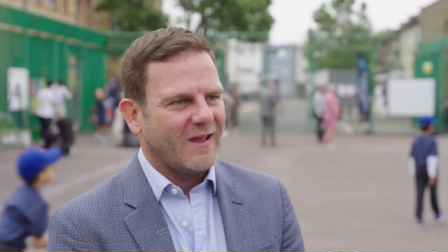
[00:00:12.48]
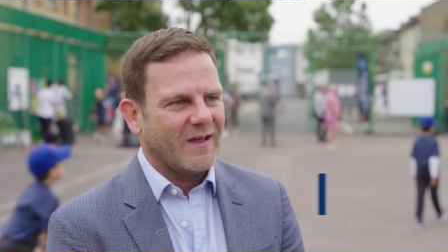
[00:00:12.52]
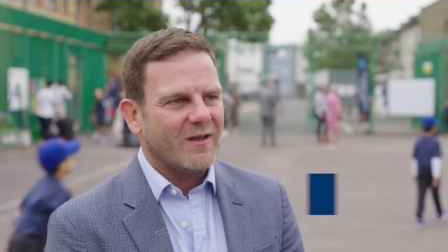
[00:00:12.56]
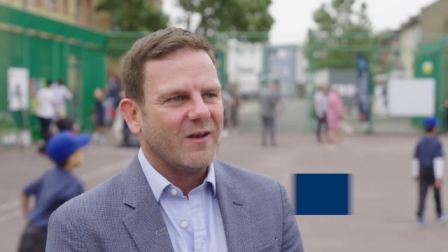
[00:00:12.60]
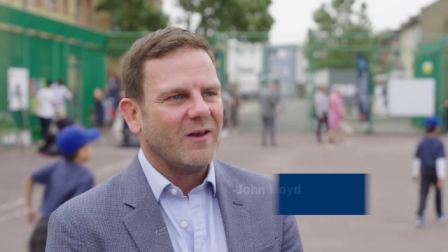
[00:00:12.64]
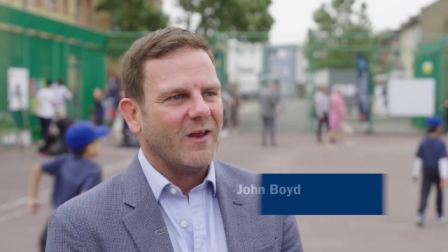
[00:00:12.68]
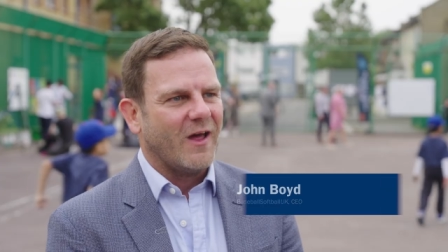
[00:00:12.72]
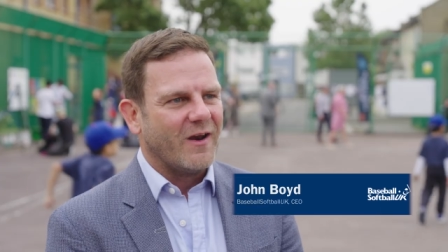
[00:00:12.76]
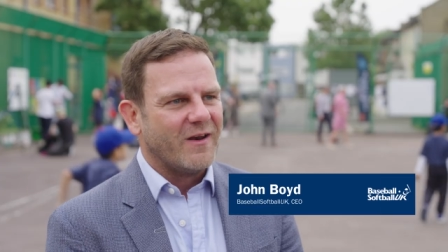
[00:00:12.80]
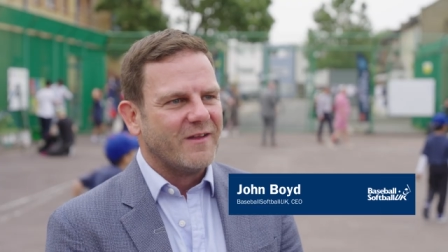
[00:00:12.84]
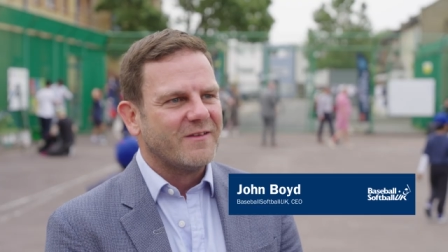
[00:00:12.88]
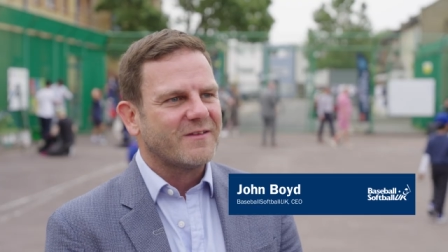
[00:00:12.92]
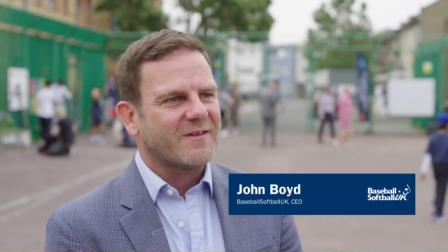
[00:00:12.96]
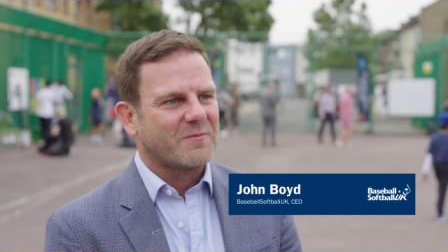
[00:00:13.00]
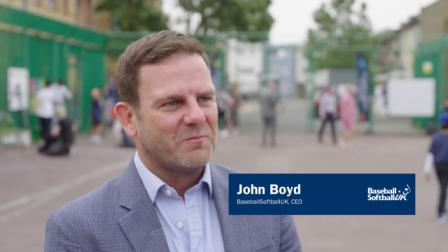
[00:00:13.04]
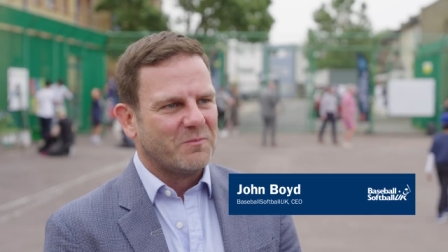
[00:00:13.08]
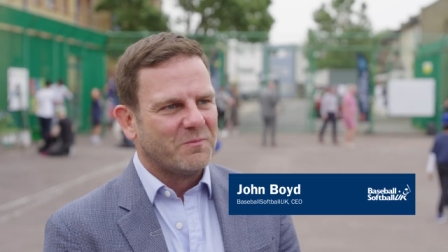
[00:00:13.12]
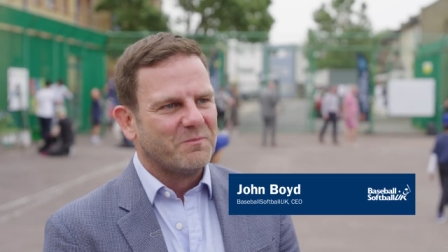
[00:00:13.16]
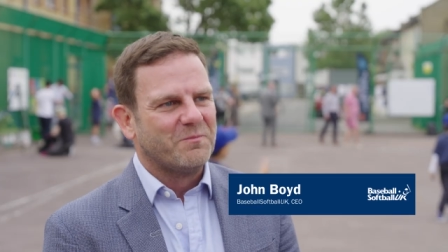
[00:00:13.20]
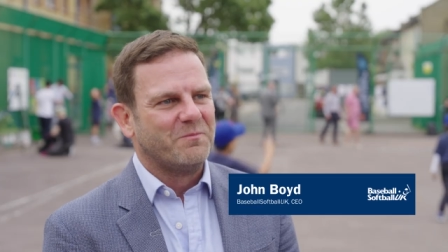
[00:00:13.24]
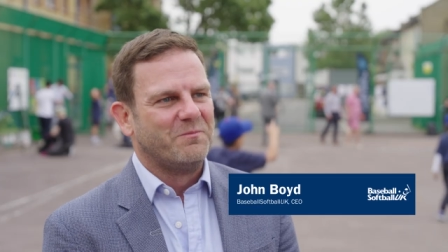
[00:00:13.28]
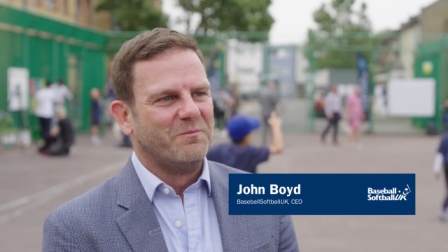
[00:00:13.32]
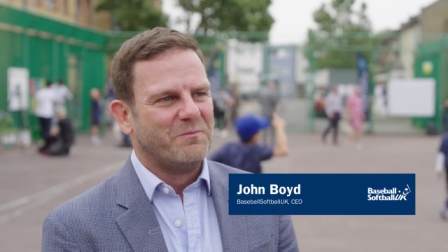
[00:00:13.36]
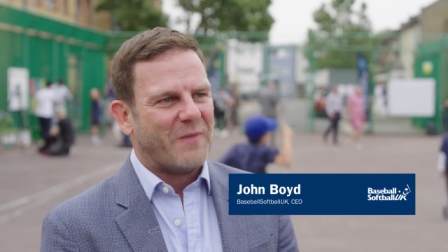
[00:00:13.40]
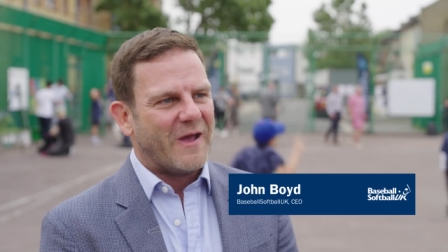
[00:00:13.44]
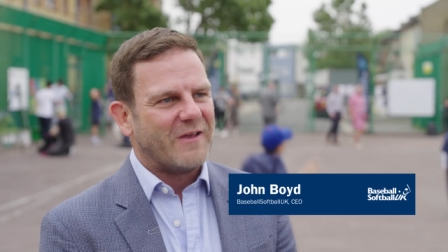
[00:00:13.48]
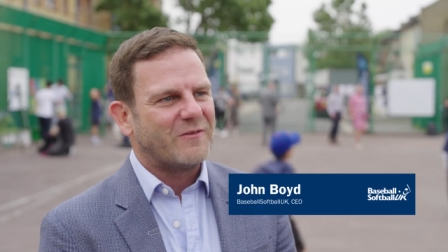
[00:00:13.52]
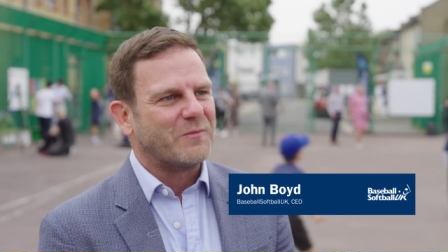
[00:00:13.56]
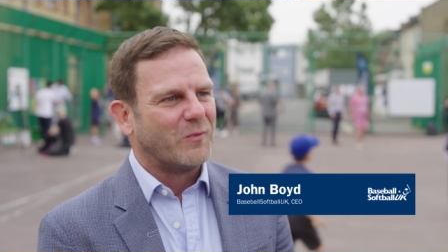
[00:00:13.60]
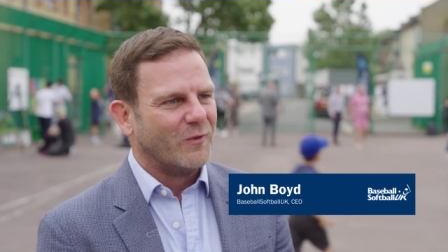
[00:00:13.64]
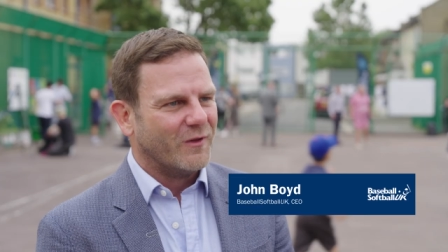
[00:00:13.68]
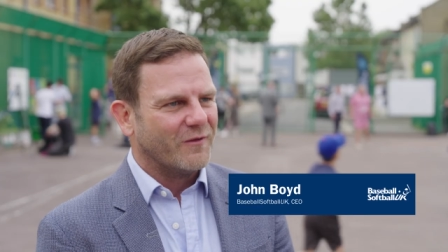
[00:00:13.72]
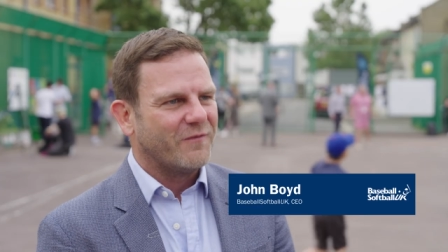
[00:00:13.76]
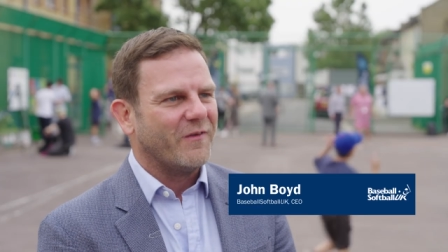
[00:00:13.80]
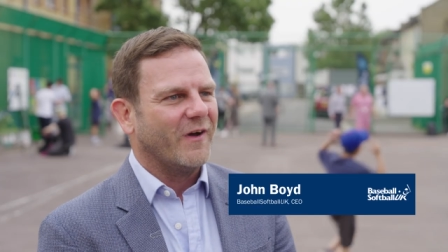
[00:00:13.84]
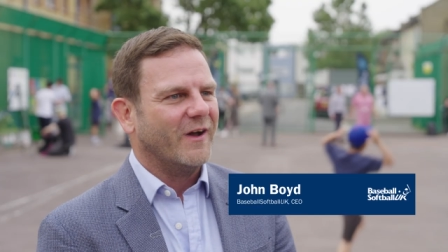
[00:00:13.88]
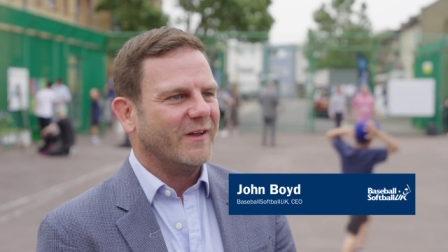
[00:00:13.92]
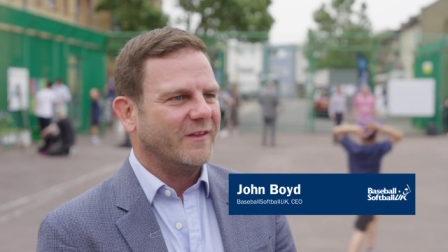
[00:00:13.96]
London's
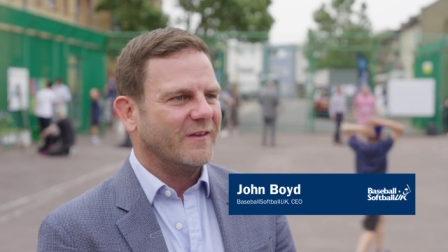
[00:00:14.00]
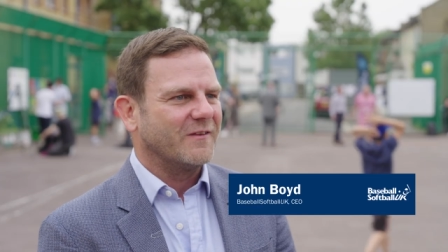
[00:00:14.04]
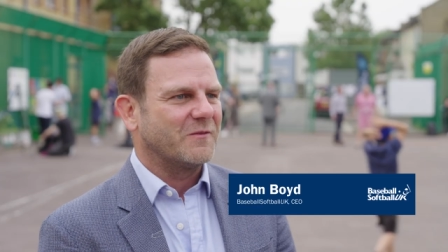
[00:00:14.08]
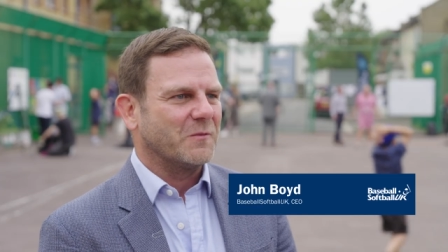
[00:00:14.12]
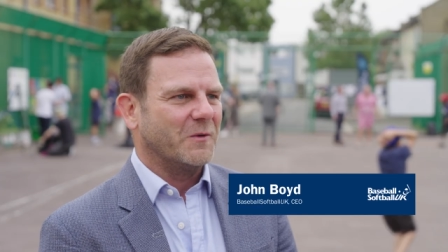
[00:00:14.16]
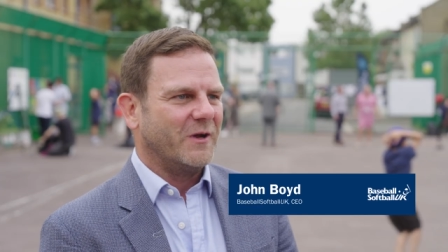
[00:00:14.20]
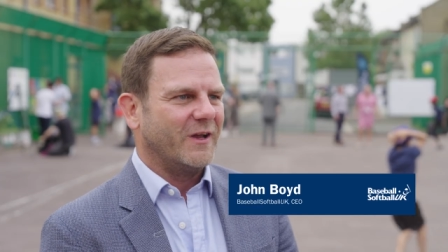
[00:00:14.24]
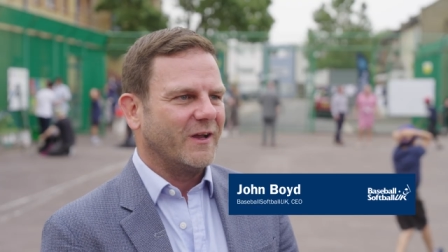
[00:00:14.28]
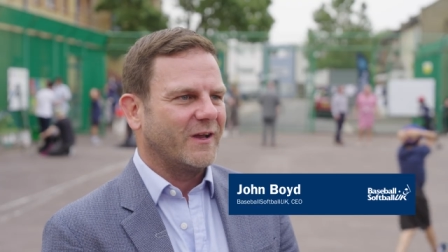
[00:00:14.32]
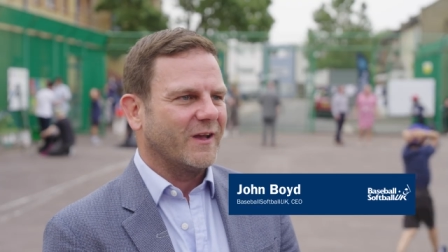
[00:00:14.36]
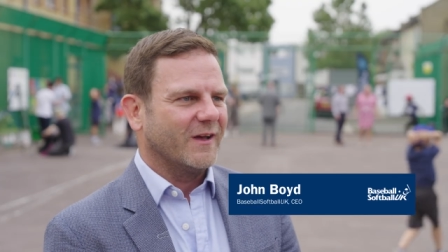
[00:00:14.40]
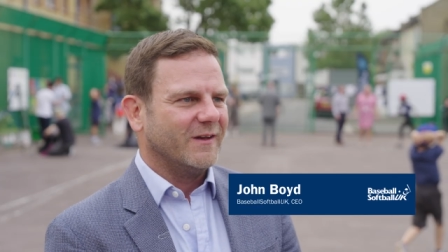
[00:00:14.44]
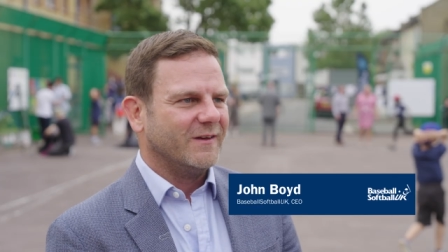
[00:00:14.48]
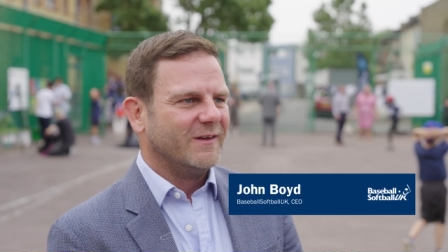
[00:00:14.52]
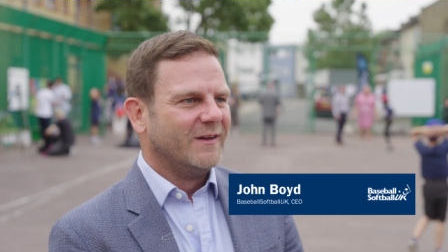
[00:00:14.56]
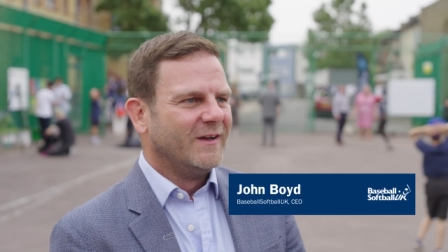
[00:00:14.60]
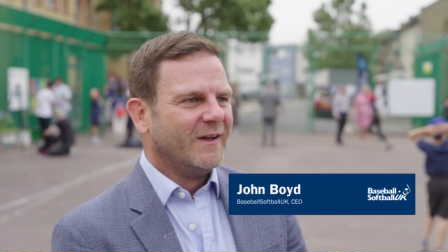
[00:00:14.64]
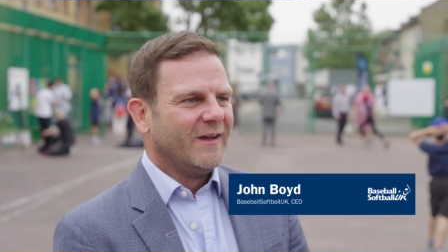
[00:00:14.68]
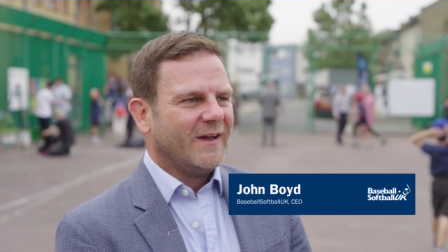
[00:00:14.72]
baseballified this week and,